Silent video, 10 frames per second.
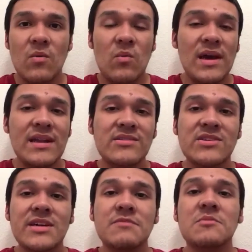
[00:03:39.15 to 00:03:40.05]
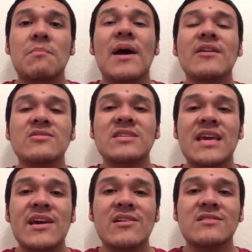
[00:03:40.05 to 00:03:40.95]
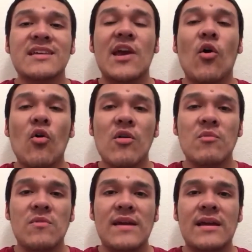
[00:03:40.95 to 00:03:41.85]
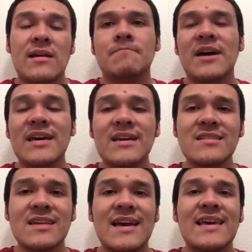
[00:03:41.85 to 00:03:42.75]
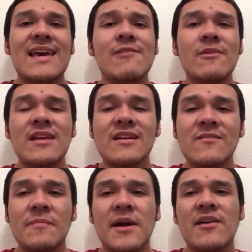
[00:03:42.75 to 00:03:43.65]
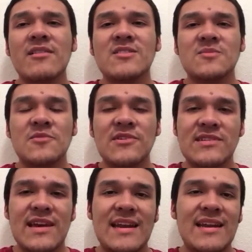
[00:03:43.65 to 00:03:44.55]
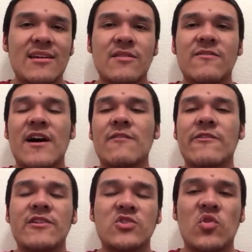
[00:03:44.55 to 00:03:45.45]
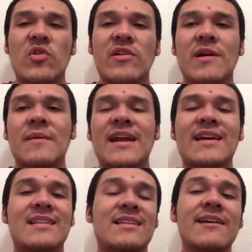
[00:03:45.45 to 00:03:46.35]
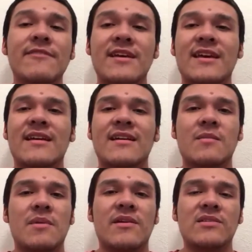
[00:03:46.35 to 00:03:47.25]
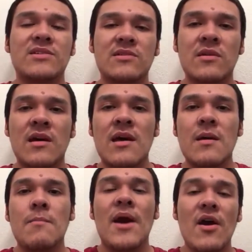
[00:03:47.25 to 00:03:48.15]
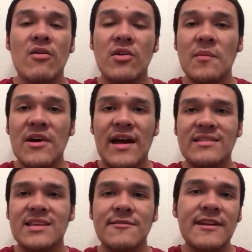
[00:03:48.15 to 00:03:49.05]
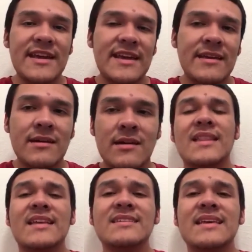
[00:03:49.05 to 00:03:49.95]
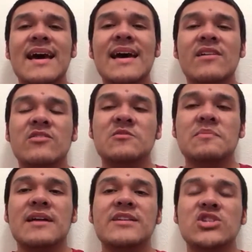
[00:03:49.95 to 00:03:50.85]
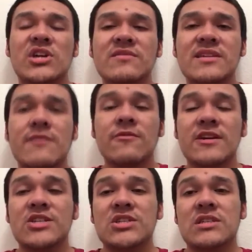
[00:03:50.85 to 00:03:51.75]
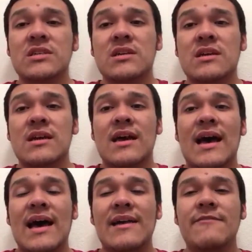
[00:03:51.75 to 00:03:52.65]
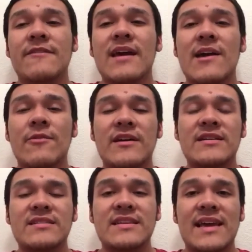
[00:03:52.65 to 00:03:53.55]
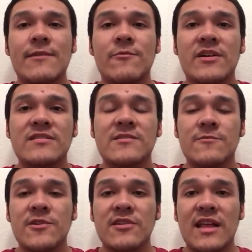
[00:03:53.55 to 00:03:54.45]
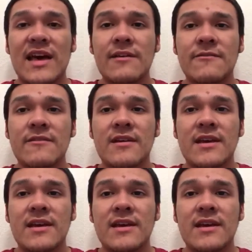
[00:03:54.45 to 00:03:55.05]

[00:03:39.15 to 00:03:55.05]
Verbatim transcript: We deserves better scares in a horror movie. But I guess I can't really compare this movie to any other found footage horror. I mean, I definitely cannot compare it to Paranormal Activity and this guy who's played Joseph, which I forgot what his name was in real life.